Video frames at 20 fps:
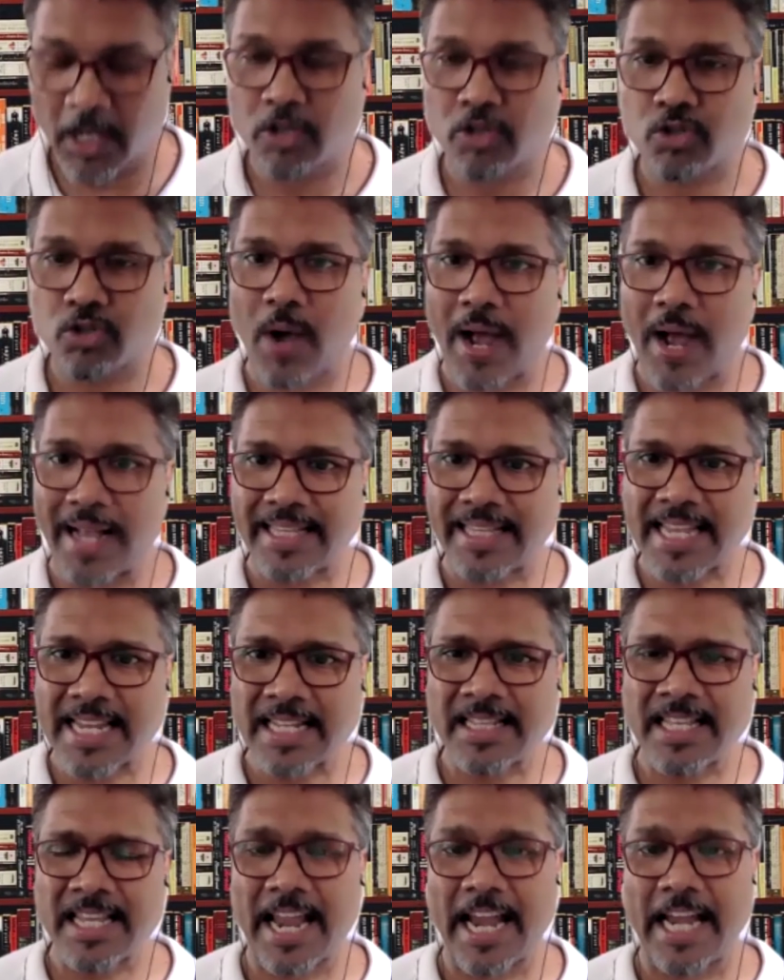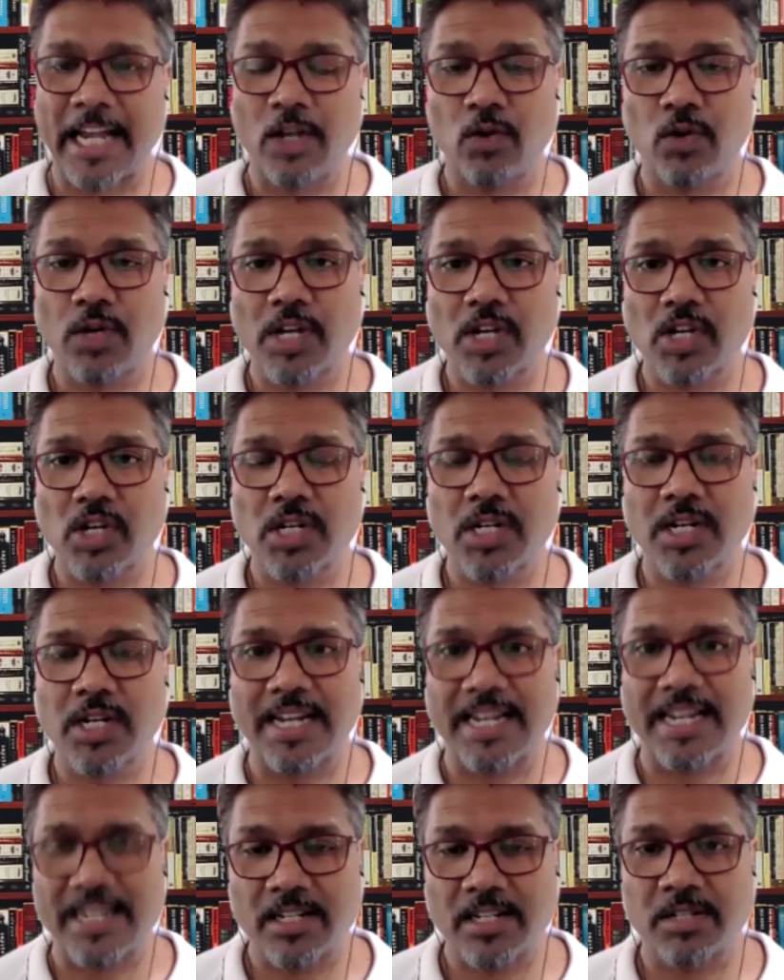So I think the education
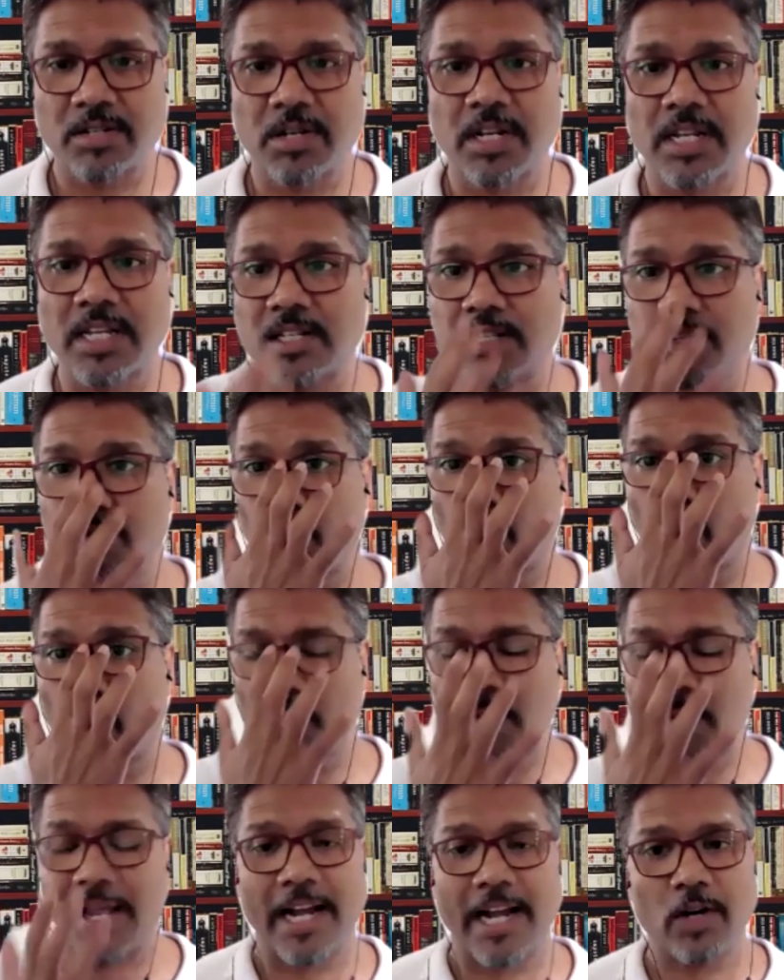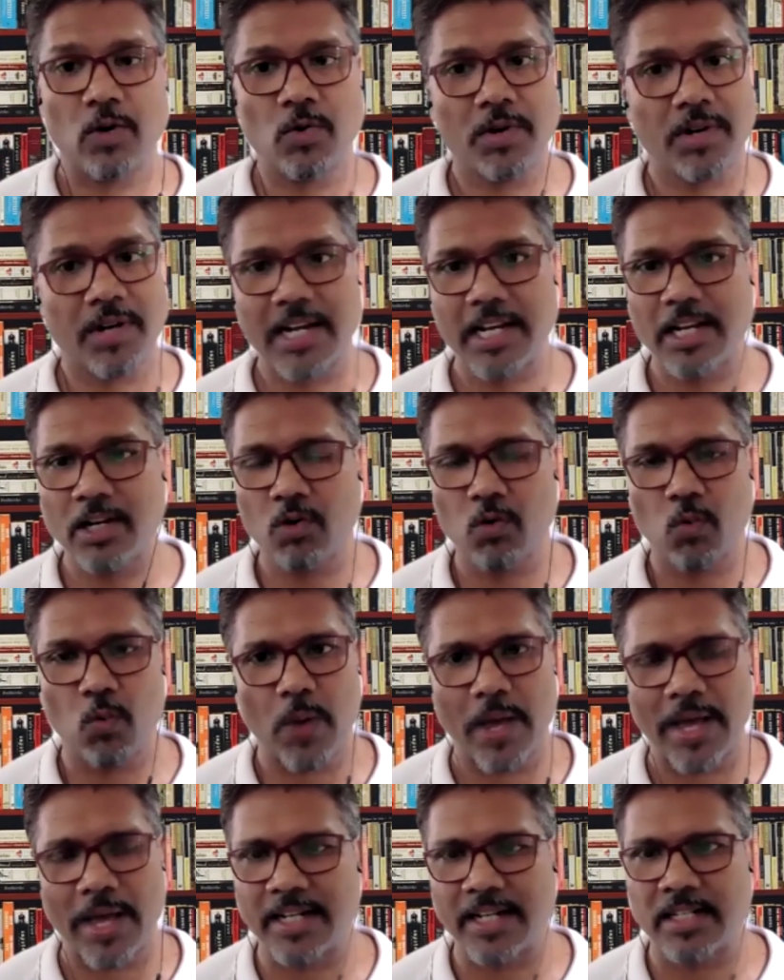industry is evolving. I don't really know
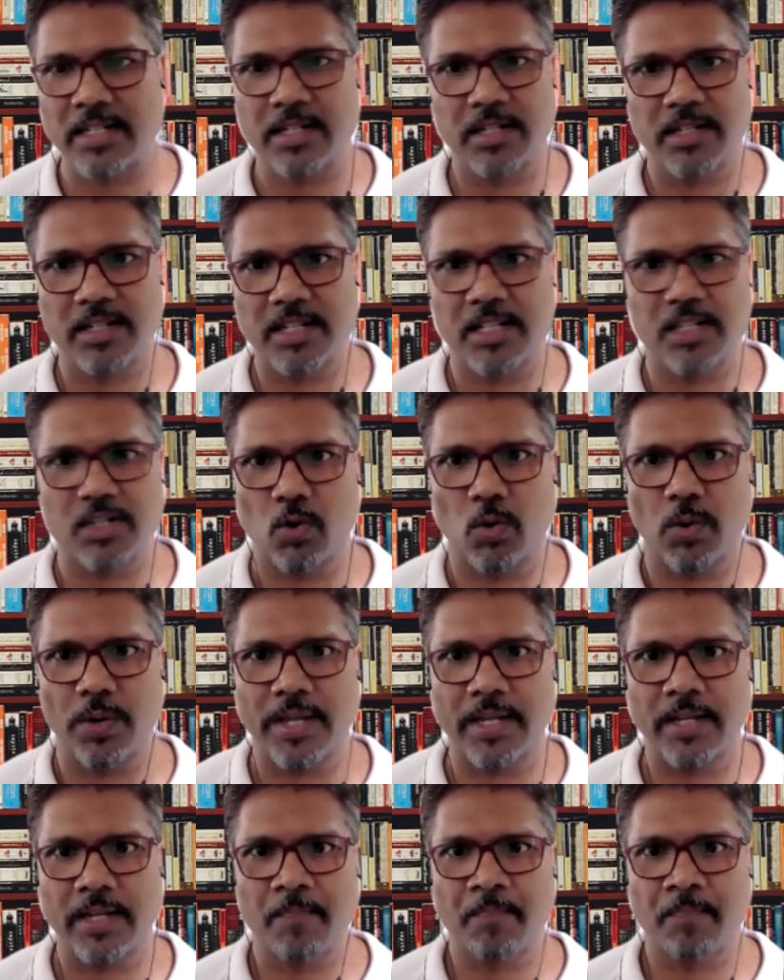where it's going.